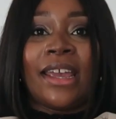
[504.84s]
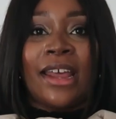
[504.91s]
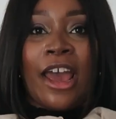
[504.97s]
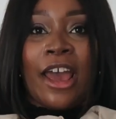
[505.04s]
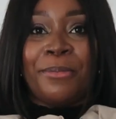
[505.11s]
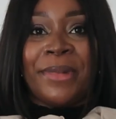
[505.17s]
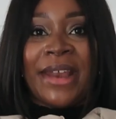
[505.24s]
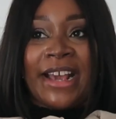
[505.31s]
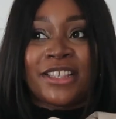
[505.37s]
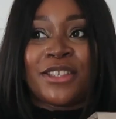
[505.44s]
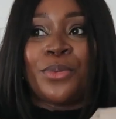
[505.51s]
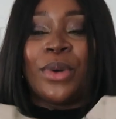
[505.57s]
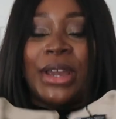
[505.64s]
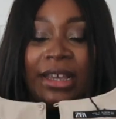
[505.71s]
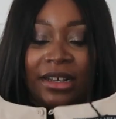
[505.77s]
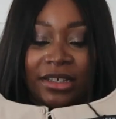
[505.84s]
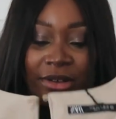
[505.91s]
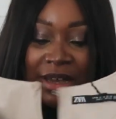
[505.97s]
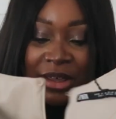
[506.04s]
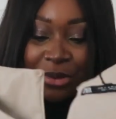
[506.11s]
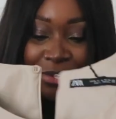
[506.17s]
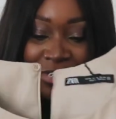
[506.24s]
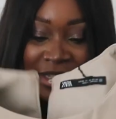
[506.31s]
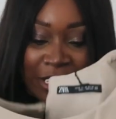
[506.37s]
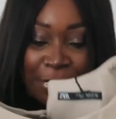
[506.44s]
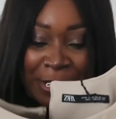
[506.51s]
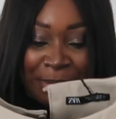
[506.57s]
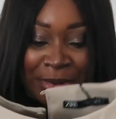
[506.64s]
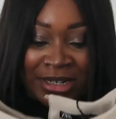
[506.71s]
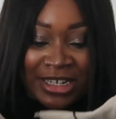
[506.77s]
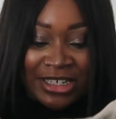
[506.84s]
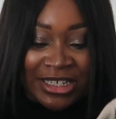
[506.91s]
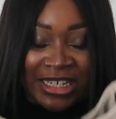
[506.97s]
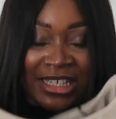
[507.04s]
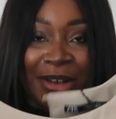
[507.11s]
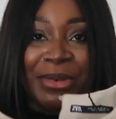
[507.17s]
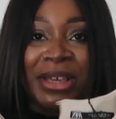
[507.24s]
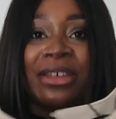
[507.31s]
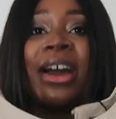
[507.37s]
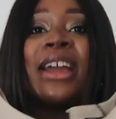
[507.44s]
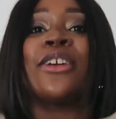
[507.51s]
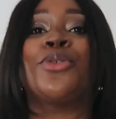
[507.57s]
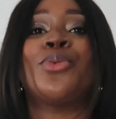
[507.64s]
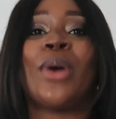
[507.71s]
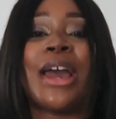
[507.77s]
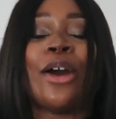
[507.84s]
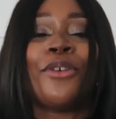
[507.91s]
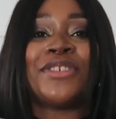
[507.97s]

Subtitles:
next week, so I thought this could be potentially something that I could wear.